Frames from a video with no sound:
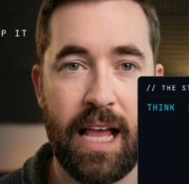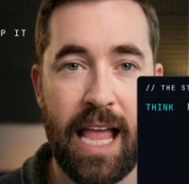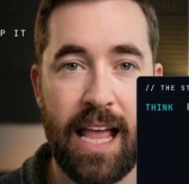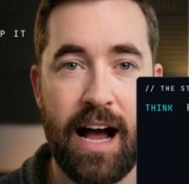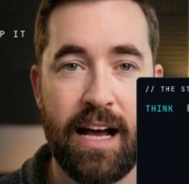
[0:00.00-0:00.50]

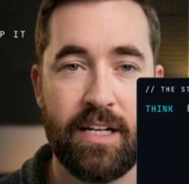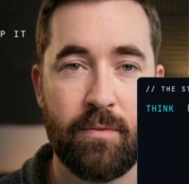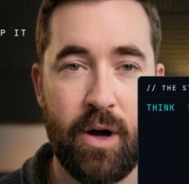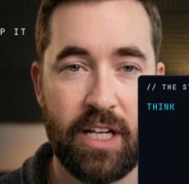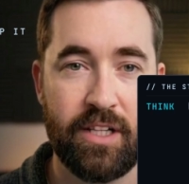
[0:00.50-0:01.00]
AI to
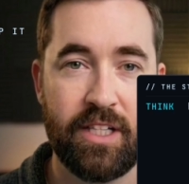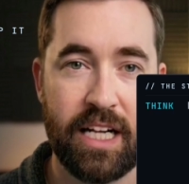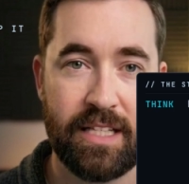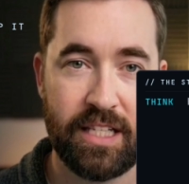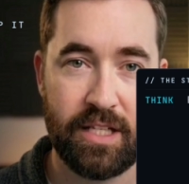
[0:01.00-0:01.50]
pressure
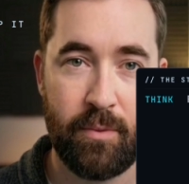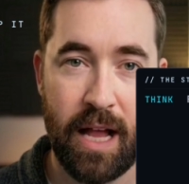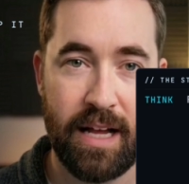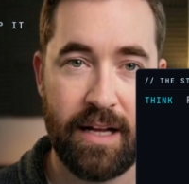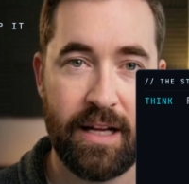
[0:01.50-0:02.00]
test the
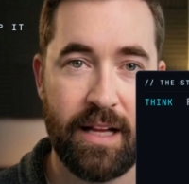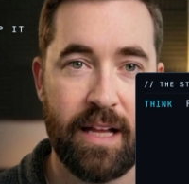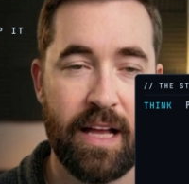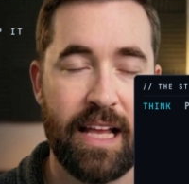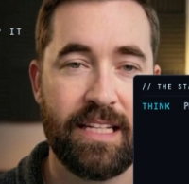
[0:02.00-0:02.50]
spec
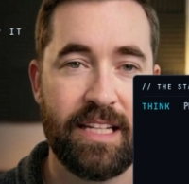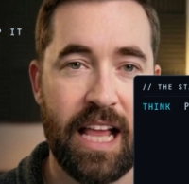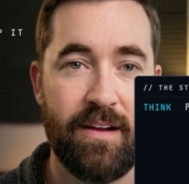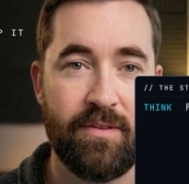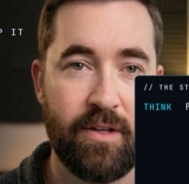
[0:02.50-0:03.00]
and
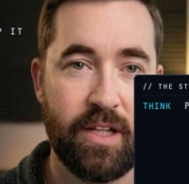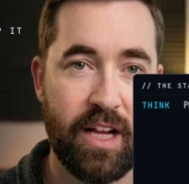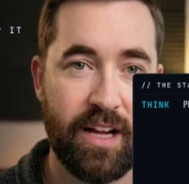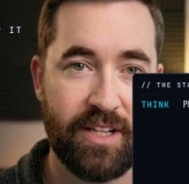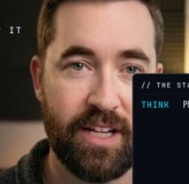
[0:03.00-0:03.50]
scaffold the
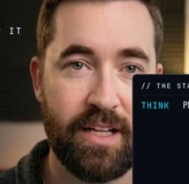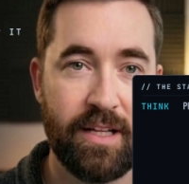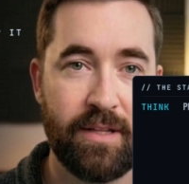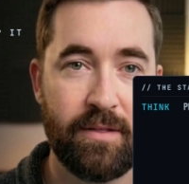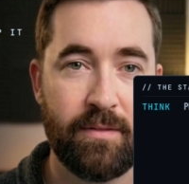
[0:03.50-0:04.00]
logic.
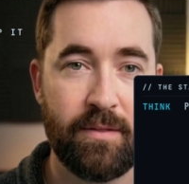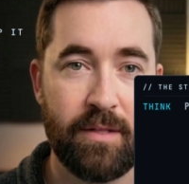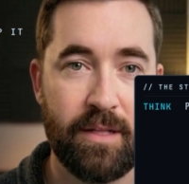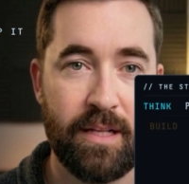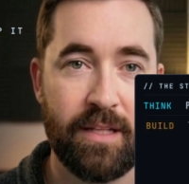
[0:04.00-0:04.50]

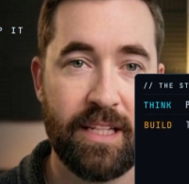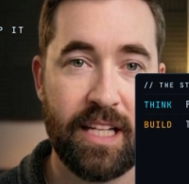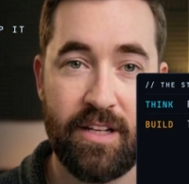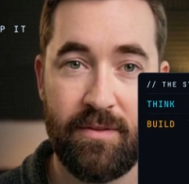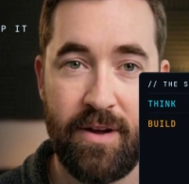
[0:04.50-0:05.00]
The
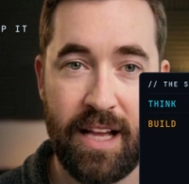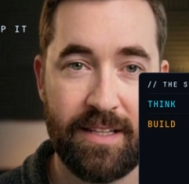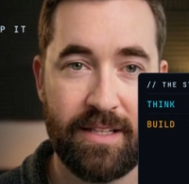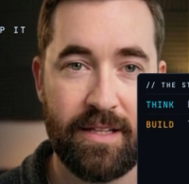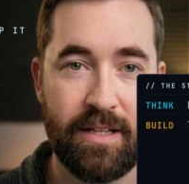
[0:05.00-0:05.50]

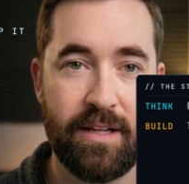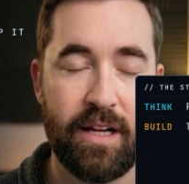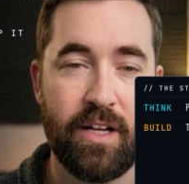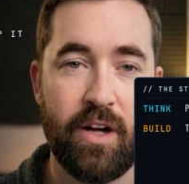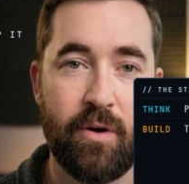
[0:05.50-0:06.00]
interface,
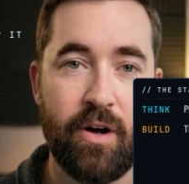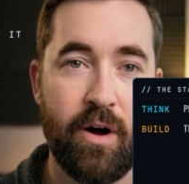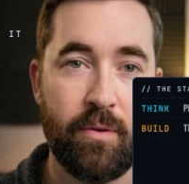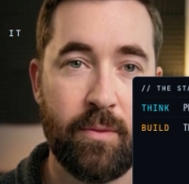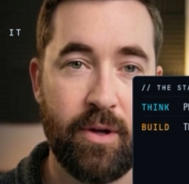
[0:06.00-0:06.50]
a
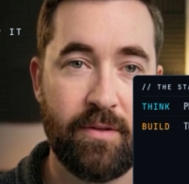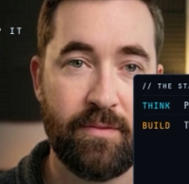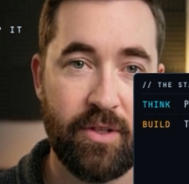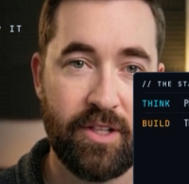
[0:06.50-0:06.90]
no-code builder for the